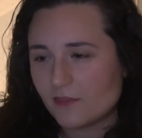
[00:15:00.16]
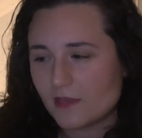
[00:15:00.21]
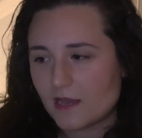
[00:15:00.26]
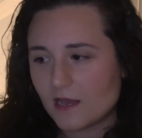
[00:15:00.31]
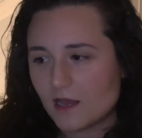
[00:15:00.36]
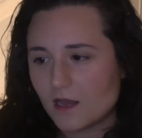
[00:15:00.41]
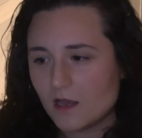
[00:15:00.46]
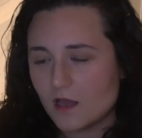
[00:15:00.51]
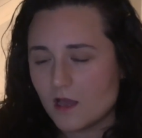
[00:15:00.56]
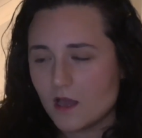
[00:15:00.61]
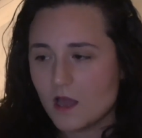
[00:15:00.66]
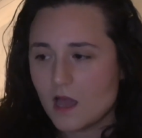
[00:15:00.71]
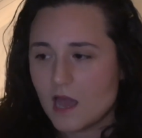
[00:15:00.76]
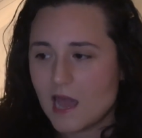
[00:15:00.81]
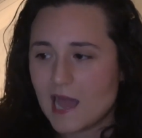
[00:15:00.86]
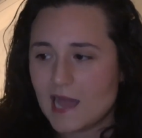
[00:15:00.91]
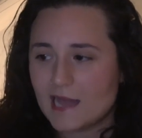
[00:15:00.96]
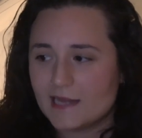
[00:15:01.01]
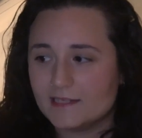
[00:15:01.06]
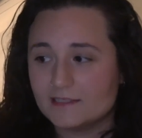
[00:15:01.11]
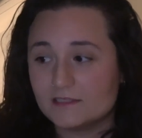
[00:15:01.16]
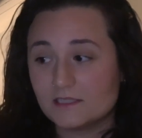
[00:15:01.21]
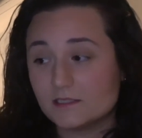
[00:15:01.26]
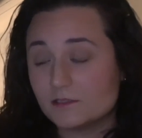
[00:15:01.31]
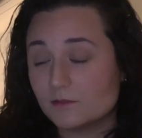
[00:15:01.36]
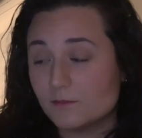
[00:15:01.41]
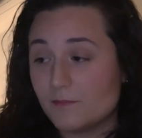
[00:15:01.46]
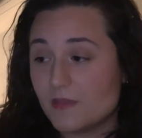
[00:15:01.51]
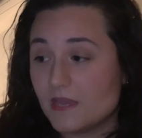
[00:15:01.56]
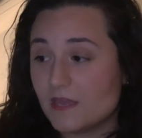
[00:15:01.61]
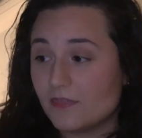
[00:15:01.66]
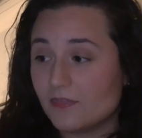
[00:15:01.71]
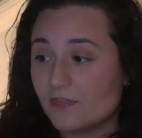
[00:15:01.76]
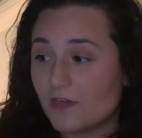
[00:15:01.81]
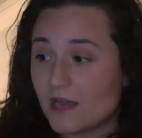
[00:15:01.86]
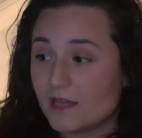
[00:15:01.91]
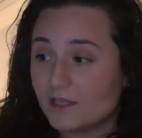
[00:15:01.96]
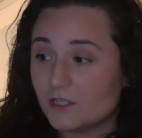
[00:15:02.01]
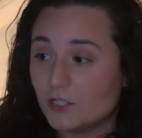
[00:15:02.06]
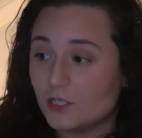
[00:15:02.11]
that. And it doesn't mean
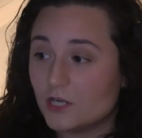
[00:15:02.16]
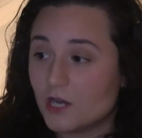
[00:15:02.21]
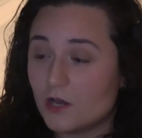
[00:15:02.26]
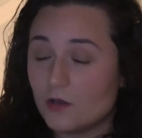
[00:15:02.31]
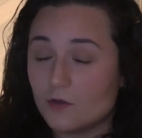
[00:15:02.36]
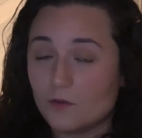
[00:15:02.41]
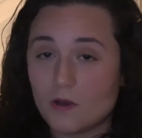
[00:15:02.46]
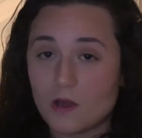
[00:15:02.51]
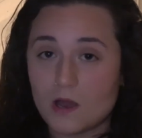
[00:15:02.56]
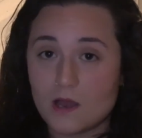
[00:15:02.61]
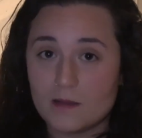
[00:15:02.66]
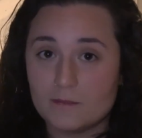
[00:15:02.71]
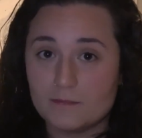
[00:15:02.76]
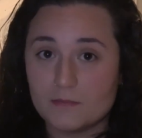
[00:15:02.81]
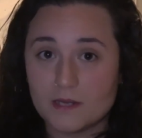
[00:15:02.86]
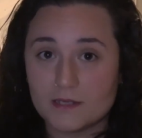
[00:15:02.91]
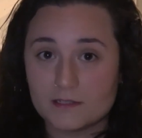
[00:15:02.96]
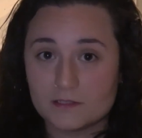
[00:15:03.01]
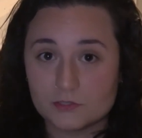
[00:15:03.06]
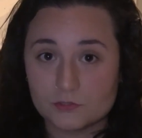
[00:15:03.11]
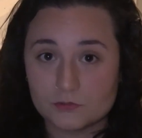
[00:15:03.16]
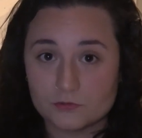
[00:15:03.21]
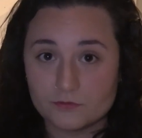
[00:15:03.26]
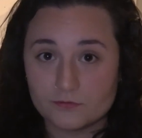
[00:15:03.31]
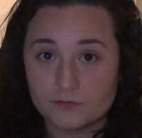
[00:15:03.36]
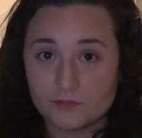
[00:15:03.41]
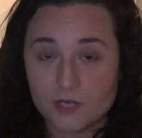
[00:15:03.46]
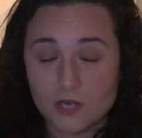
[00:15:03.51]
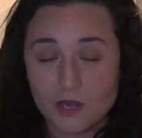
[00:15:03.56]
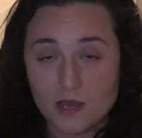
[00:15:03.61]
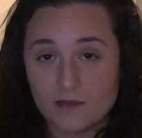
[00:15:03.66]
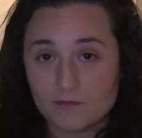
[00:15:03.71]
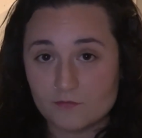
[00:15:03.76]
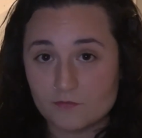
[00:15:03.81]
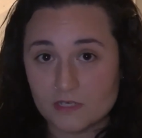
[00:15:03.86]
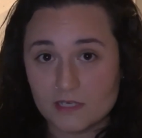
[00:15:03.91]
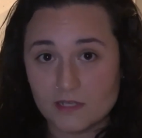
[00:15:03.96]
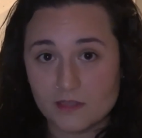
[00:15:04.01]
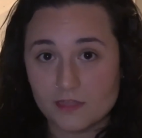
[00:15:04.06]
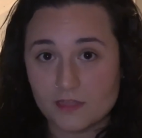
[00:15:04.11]
that, you know, I'm like sort of, you know, have
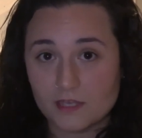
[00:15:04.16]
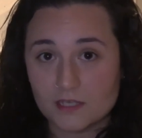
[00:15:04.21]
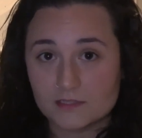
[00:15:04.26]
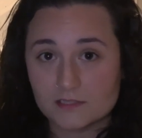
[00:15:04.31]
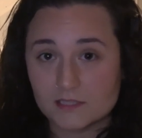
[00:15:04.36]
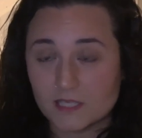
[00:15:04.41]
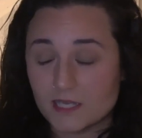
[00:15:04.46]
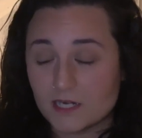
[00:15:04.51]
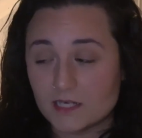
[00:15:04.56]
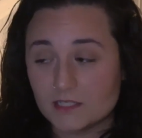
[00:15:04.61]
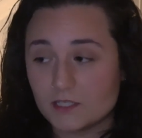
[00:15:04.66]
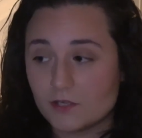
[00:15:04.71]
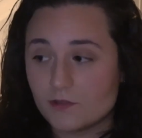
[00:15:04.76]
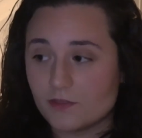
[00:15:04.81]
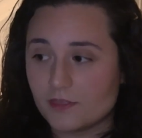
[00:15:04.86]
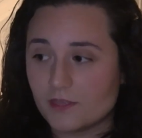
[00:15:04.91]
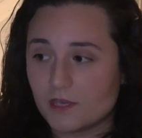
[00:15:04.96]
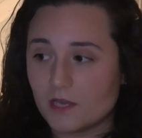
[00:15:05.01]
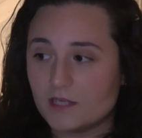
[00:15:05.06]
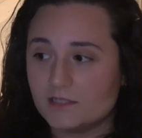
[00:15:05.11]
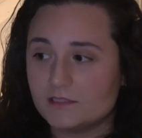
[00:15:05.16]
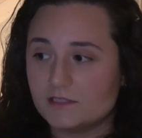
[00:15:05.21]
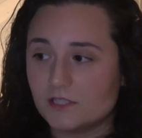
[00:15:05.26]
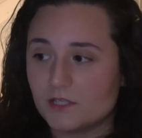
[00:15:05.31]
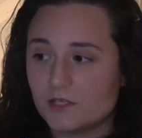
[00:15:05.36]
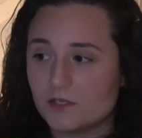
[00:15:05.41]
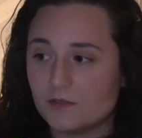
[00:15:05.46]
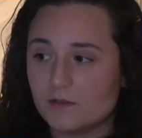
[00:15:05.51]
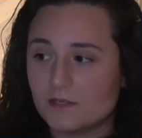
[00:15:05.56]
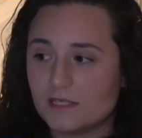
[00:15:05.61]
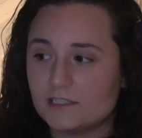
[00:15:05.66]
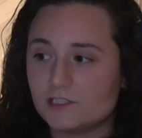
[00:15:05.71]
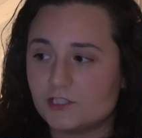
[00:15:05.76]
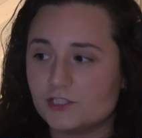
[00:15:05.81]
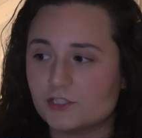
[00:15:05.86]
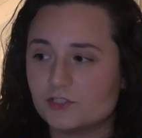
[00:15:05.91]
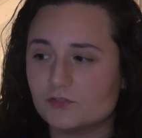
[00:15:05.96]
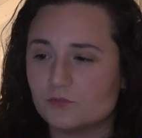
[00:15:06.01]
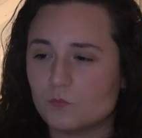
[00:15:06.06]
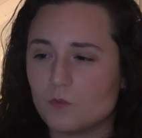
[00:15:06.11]
really thick skin. I don't think I do. It's
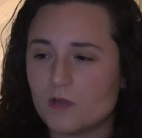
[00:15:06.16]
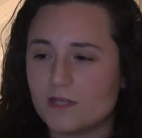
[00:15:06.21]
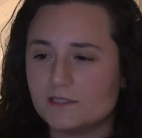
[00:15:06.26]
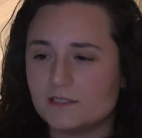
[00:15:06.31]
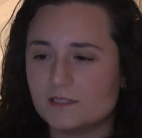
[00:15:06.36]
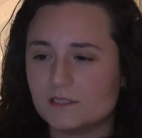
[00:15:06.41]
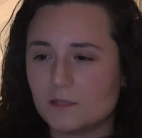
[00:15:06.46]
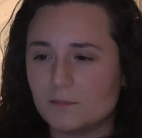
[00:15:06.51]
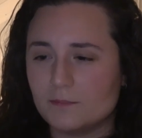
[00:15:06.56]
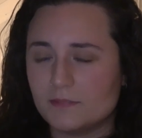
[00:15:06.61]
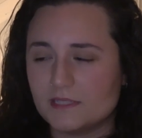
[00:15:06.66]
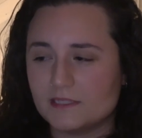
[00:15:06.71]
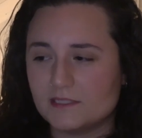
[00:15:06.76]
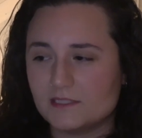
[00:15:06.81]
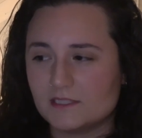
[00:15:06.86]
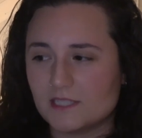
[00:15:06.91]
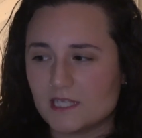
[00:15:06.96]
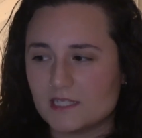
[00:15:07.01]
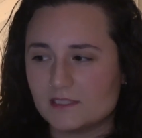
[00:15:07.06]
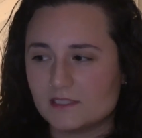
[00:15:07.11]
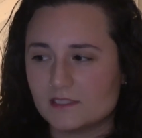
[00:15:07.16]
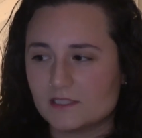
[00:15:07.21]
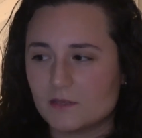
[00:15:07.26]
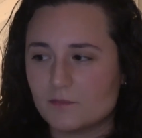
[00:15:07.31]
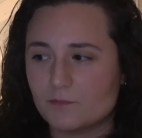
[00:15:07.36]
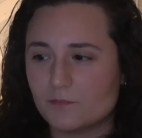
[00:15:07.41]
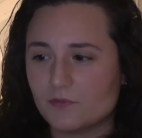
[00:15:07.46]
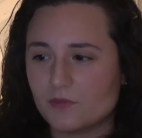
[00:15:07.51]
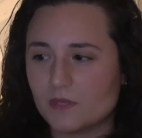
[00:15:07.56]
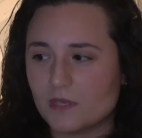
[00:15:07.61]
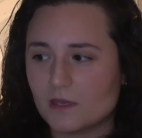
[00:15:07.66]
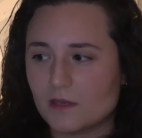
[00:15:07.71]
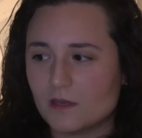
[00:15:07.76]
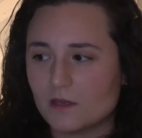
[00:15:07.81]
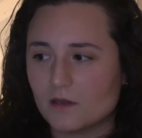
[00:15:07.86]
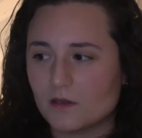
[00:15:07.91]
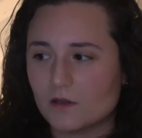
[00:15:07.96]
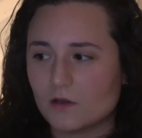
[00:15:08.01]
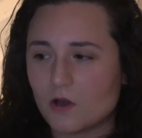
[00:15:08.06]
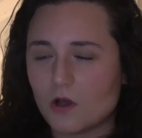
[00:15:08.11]
just when somebody says
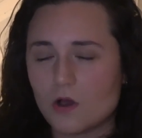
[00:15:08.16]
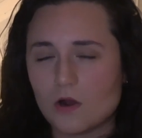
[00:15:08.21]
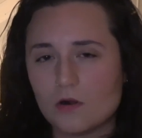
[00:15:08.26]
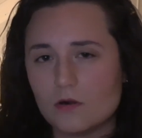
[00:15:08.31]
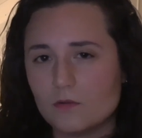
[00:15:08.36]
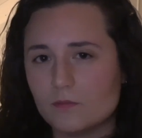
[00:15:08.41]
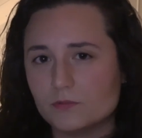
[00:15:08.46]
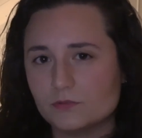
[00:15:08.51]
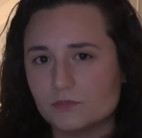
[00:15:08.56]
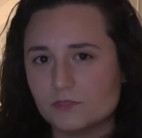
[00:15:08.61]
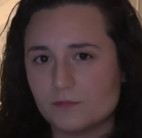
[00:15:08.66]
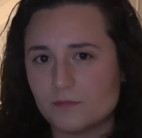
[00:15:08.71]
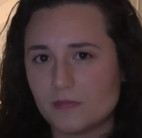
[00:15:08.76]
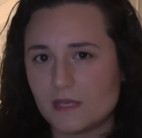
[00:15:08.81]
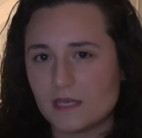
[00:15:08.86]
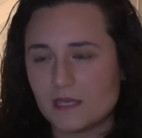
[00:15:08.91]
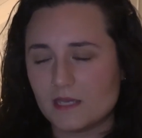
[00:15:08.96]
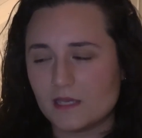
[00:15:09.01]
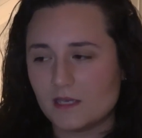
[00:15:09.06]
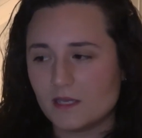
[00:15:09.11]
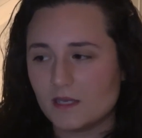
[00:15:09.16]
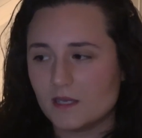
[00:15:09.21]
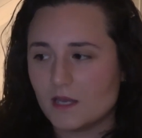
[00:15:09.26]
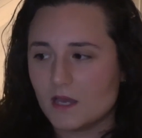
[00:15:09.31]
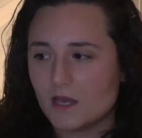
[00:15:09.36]
something horrible to me,